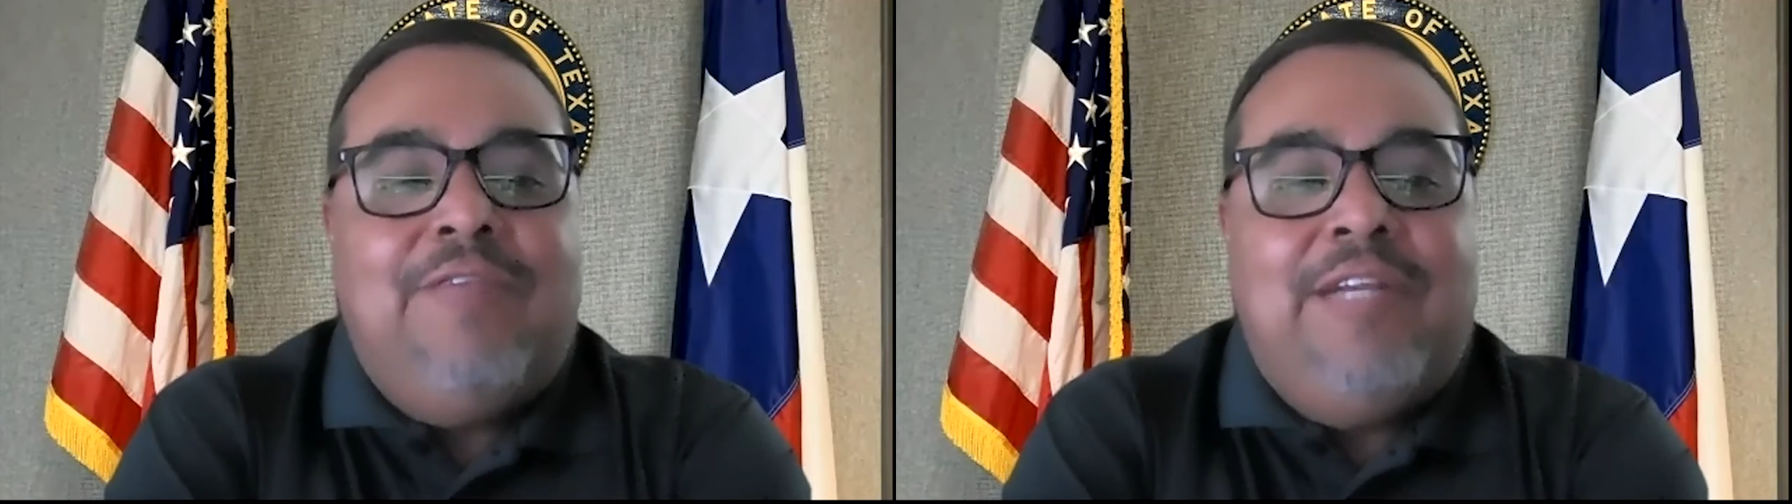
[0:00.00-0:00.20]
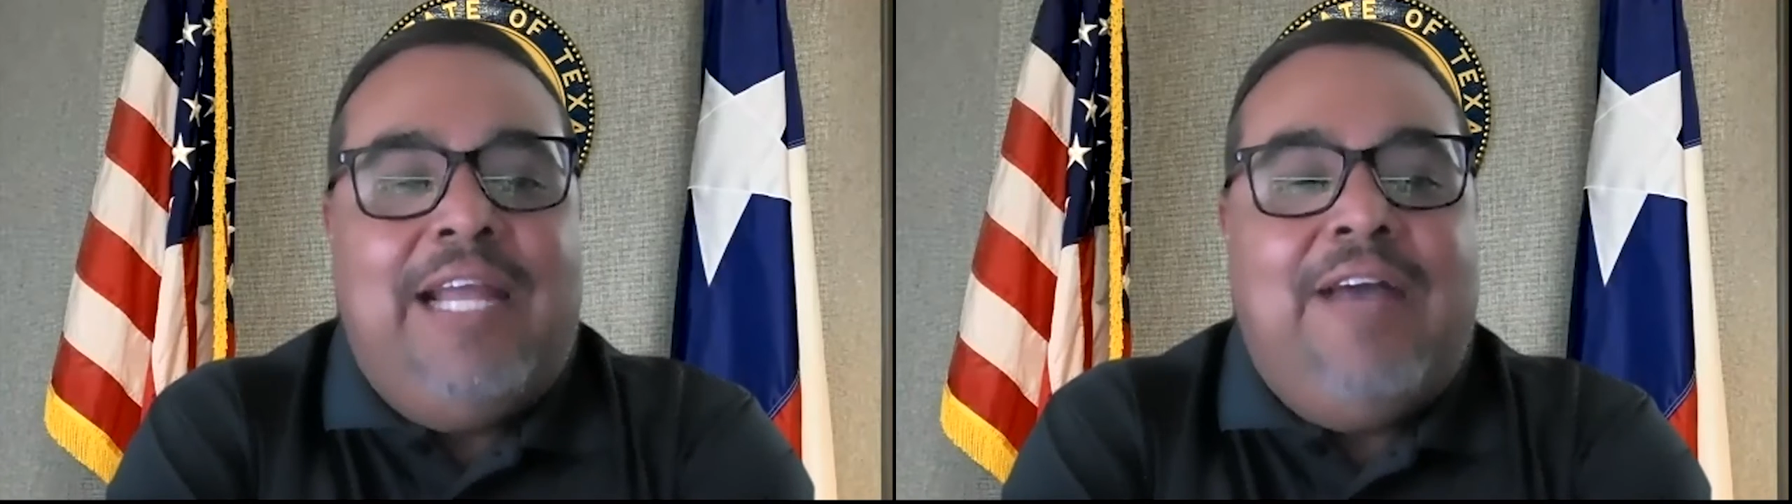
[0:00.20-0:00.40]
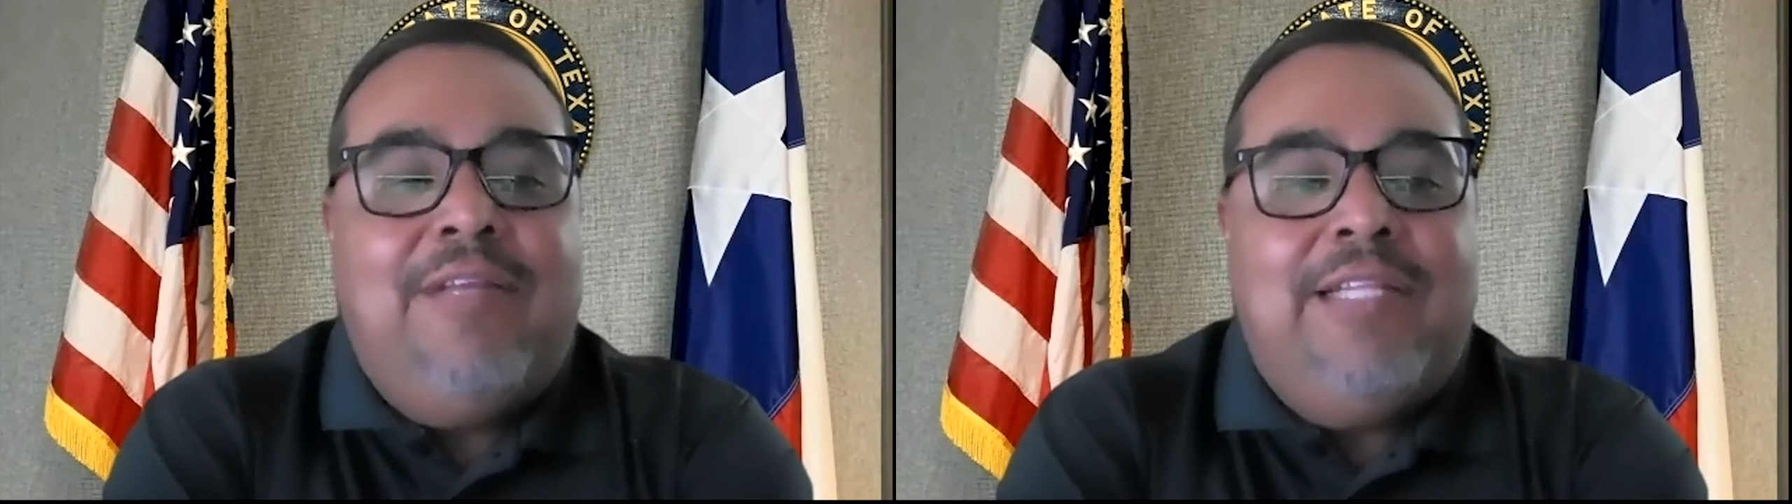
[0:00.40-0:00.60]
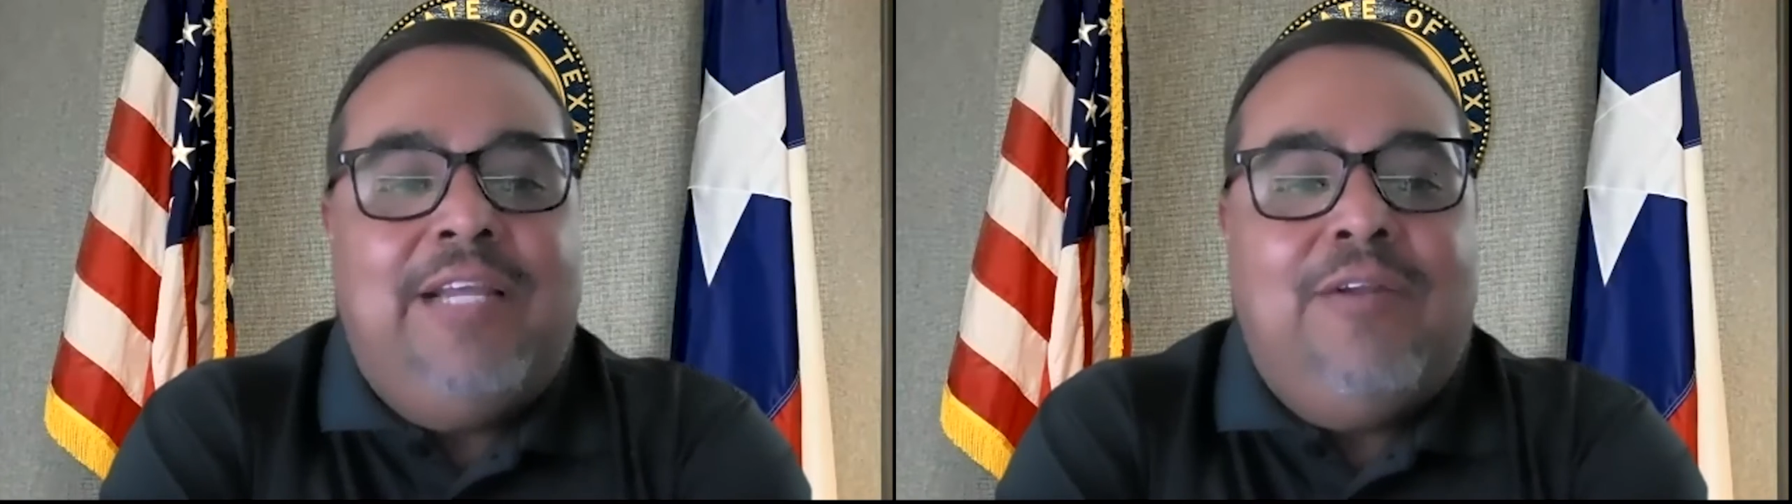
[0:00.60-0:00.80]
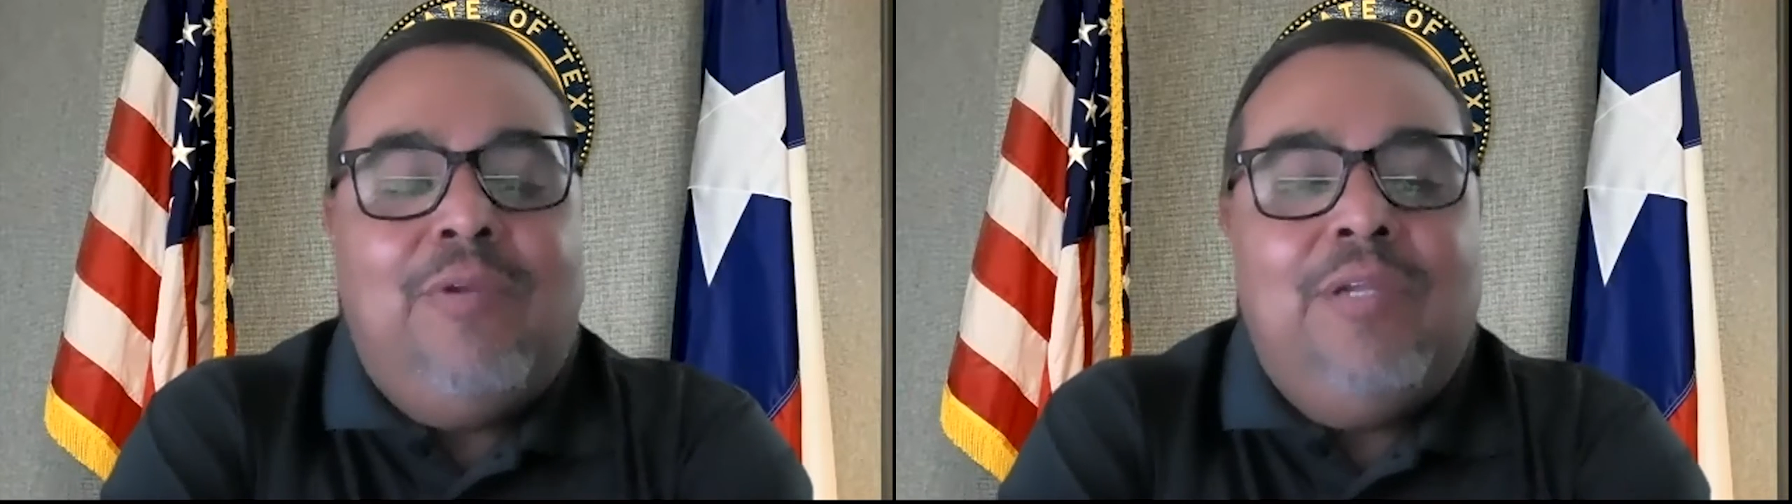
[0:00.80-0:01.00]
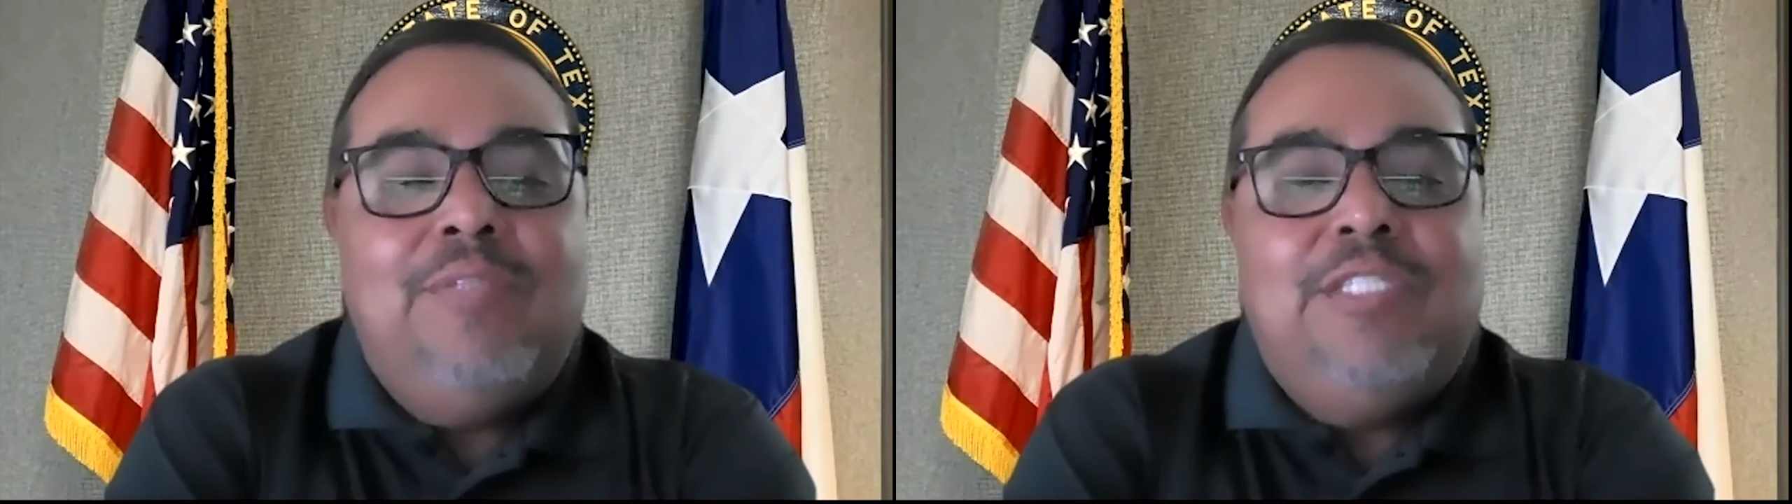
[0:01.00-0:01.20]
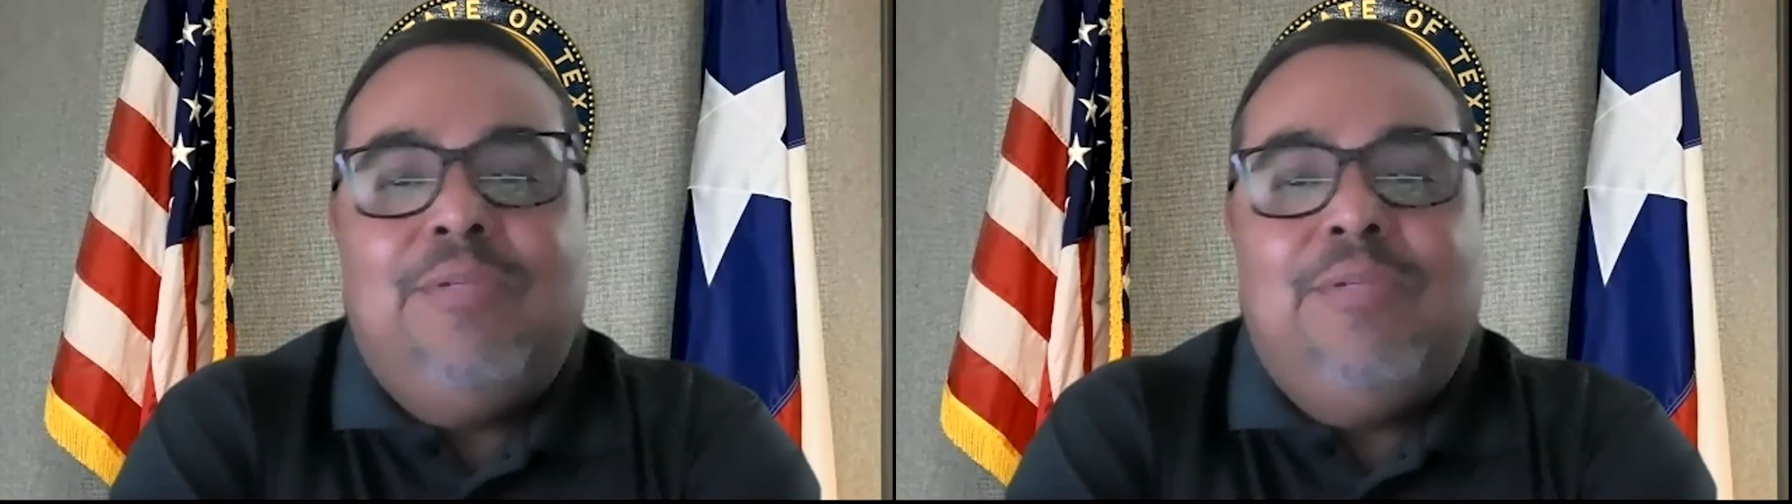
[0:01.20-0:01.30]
every now and then only when